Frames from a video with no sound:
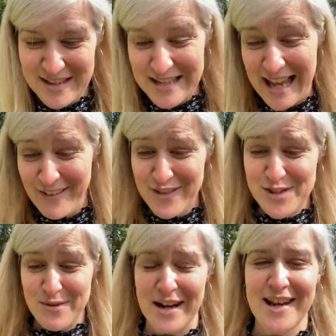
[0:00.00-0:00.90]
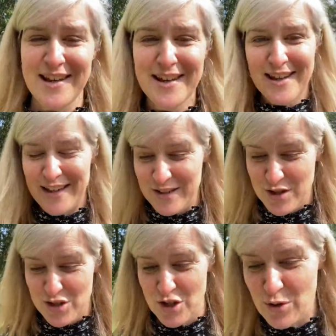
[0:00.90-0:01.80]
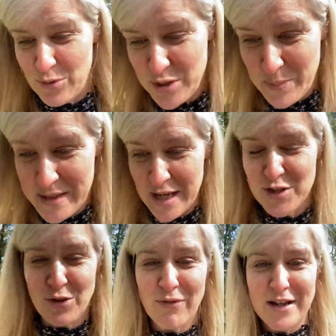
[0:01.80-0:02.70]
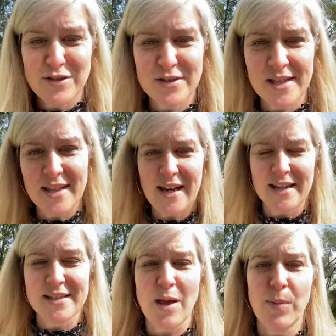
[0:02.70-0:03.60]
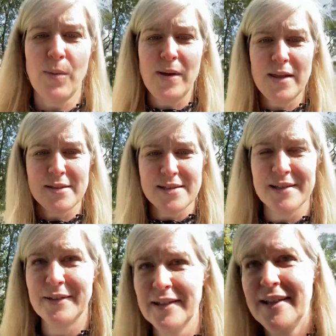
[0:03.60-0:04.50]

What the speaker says: have this ready to show to potential renters in the next couple of months.